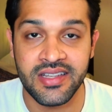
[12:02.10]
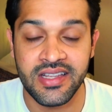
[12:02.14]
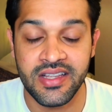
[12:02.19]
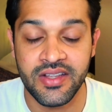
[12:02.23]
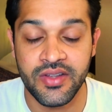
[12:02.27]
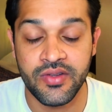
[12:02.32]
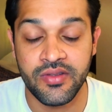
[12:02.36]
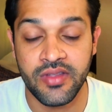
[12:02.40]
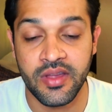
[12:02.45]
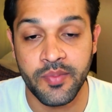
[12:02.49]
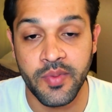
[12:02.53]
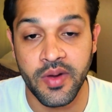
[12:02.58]

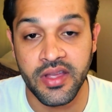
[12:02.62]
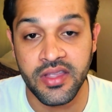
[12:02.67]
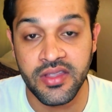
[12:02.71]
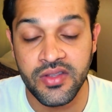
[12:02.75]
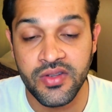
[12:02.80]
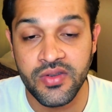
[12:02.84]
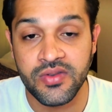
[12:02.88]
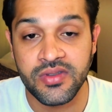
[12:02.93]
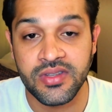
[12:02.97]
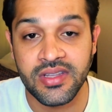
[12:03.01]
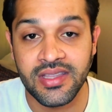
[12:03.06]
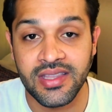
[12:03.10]
you that by
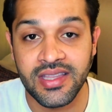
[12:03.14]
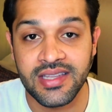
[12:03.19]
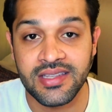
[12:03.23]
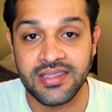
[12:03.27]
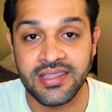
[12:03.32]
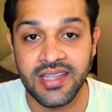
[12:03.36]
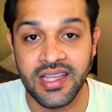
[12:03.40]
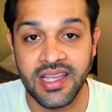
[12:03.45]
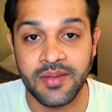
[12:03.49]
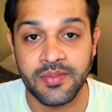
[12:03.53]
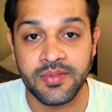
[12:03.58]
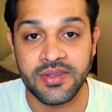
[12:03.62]
using these
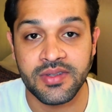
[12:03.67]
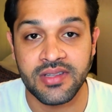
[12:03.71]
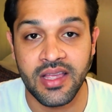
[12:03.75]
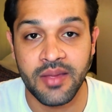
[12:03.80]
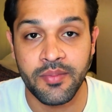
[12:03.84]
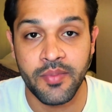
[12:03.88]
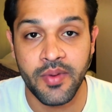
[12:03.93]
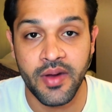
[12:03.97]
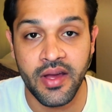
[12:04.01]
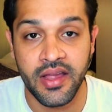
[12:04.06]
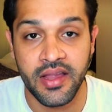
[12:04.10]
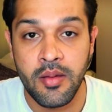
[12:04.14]
tips
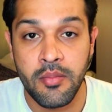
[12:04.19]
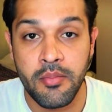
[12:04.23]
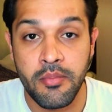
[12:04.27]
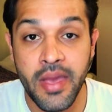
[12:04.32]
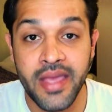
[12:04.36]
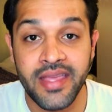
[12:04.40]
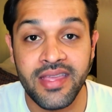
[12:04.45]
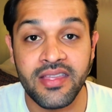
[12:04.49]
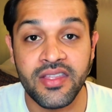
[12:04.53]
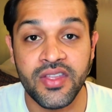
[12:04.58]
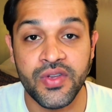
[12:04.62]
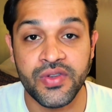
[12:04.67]
and by
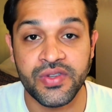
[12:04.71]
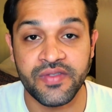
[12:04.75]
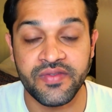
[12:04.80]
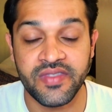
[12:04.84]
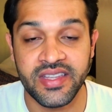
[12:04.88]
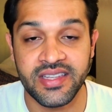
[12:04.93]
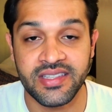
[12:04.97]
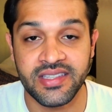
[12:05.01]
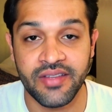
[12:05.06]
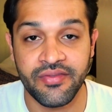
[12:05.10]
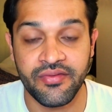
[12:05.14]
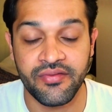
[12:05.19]
making use of
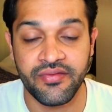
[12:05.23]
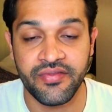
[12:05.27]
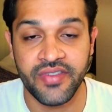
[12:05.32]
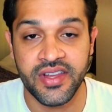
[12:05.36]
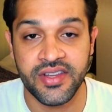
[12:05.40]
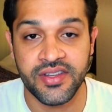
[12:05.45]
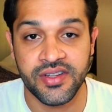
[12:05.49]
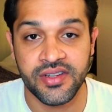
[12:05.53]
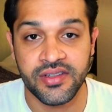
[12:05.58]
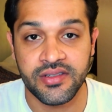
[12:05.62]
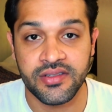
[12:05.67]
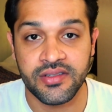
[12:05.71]
these different
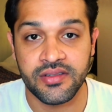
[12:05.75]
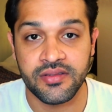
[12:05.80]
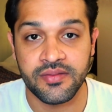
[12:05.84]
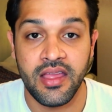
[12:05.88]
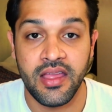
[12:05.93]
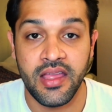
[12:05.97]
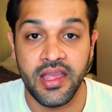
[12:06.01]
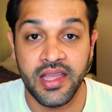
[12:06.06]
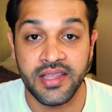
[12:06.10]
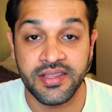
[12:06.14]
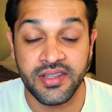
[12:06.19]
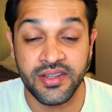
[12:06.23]
features,
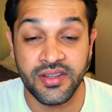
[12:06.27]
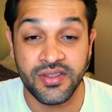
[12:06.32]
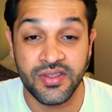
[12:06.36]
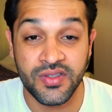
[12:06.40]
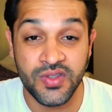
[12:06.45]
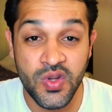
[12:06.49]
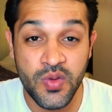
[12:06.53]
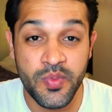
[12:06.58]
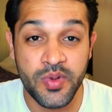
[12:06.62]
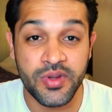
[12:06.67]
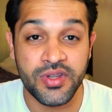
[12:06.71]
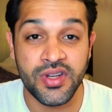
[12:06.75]
it's going to
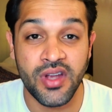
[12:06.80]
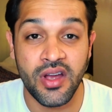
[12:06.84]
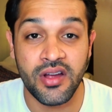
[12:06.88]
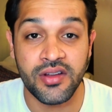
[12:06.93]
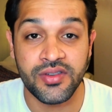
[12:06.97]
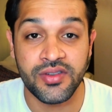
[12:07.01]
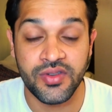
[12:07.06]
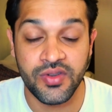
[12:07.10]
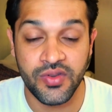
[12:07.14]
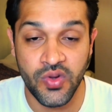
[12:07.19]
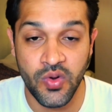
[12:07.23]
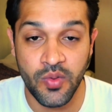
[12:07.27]

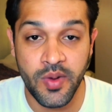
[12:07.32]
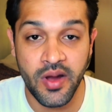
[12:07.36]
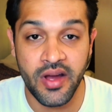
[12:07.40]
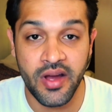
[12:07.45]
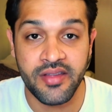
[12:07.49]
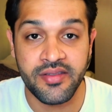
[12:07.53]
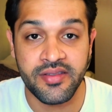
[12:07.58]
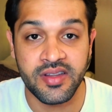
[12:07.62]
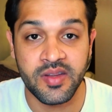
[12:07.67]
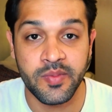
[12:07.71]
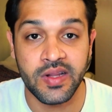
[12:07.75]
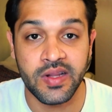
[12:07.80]
supercharge your
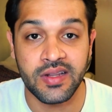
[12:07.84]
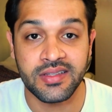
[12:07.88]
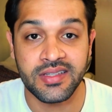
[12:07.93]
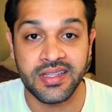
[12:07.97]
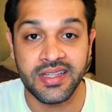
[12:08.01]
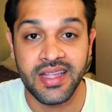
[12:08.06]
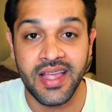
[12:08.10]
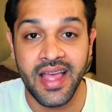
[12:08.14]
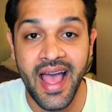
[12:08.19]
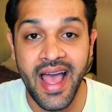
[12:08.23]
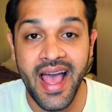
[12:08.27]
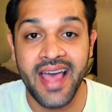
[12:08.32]
Python
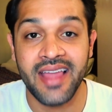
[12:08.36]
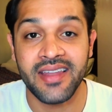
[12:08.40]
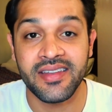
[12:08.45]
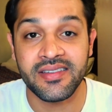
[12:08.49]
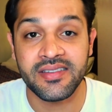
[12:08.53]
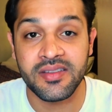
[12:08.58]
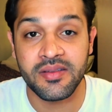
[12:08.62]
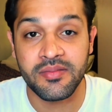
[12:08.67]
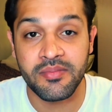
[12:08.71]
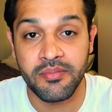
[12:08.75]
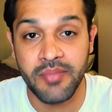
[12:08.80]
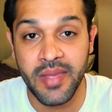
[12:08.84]
ability
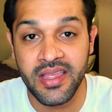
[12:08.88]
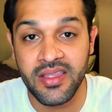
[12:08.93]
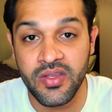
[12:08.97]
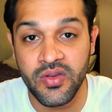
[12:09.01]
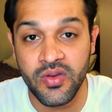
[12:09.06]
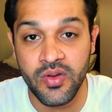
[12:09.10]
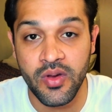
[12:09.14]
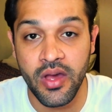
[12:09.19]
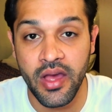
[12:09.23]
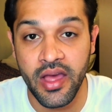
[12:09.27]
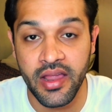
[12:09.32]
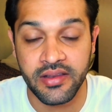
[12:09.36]
and make
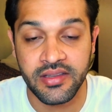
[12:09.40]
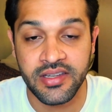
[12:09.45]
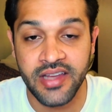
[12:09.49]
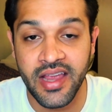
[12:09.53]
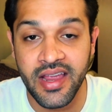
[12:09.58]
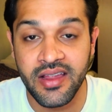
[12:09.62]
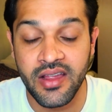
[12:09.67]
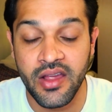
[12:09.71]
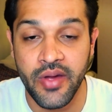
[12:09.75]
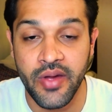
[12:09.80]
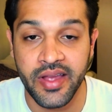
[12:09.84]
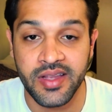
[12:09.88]
you a
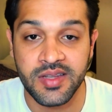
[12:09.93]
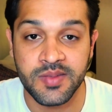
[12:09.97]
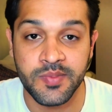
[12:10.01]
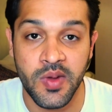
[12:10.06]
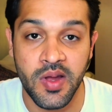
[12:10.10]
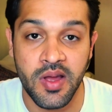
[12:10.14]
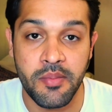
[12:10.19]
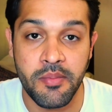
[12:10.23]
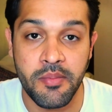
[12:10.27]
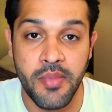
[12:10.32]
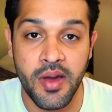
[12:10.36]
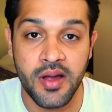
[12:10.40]
Django
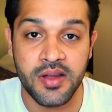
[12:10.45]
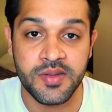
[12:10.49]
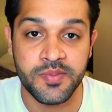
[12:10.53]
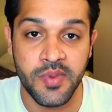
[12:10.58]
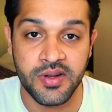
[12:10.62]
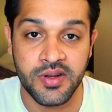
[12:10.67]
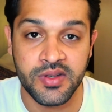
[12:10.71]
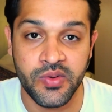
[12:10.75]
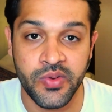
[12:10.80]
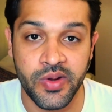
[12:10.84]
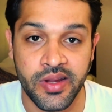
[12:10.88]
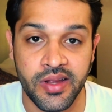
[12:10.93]
expert much,
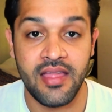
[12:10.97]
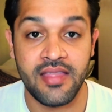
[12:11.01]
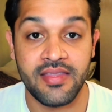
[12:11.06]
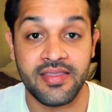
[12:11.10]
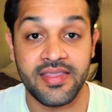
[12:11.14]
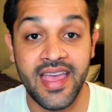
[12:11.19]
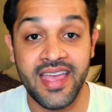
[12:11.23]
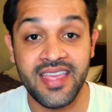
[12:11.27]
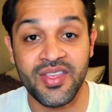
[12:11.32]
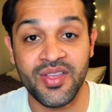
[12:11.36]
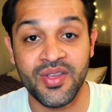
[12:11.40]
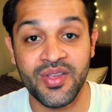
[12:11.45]
much quicker.
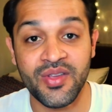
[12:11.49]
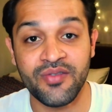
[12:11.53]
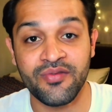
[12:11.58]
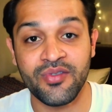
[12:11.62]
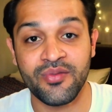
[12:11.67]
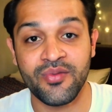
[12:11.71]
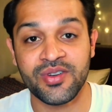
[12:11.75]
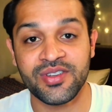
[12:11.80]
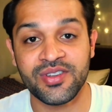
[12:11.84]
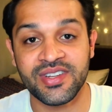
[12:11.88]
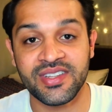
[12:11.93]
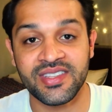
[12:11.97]
Thank you for
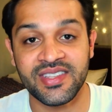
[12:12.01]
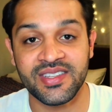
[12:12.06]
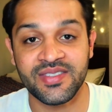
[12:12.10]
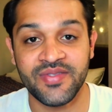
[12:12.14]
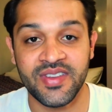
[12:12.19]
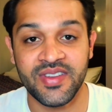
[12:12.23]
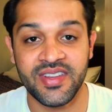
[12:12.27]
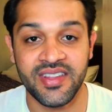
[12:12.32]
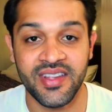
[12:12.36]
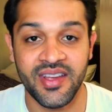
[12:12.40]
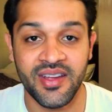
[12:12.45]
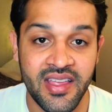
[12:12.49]
watching this
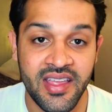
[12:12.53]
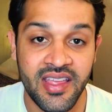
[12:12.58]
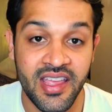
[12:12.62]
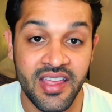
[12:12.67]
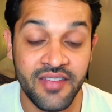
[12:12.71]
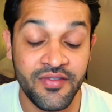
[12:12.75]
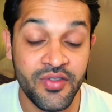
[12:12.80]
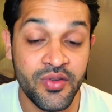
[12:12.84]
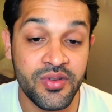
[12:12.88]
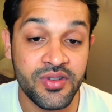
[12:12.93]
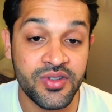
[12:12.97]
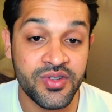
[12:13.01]
video.
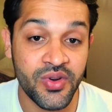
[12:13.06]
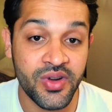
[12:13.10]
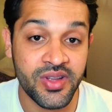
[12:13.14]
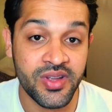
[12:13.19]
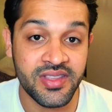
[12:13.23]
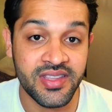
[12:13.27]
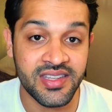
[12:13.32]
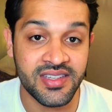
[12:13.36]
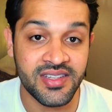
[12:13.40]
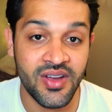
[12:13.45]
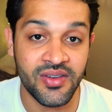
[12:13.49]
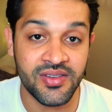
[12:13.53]
If you enjoyed
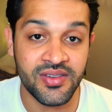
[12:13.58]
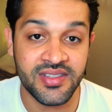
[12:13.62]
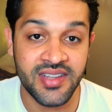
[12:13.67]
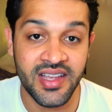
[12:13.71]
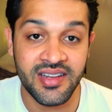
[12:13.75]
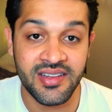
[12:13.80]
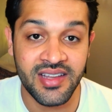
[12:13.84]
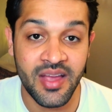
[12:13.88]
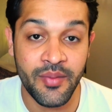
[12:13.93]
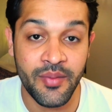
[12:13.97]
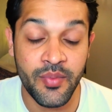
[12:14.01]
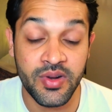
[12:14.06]
this
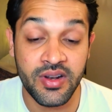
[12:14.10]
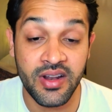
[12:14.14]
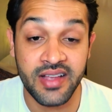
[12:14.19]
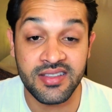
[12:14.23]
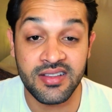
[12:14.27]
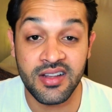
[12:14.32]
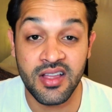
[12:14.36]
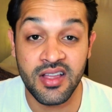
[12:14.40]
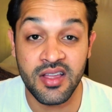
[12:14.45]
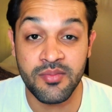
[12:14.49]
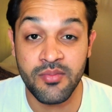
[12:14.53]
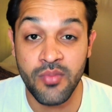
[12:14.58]
content and would like
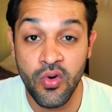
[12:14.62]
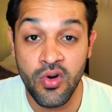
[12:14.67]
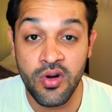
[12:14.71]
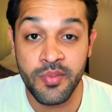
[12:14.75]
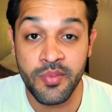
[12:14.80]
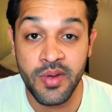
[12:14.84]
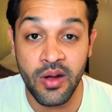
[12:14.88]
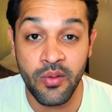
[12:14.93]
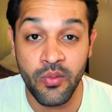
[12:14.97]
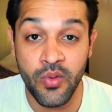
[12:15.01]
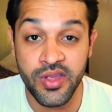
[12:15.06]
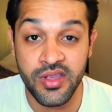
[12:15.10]
to learn more
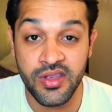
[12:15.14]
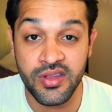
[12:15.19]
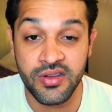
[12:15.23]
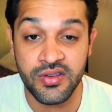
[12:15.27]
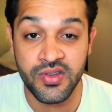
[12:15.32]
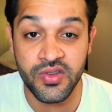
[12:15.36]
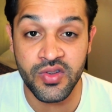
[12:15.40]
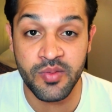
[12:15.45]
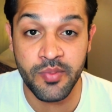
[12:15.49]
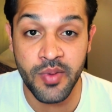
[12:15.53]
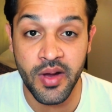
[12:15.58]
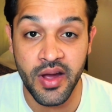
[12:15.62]
about what you can
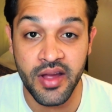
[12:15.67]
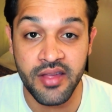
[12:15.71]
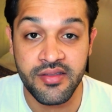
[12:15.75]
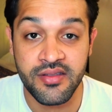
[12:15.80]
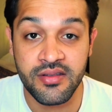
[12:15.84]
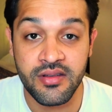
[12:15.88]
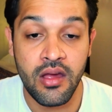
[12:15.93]
do in Python,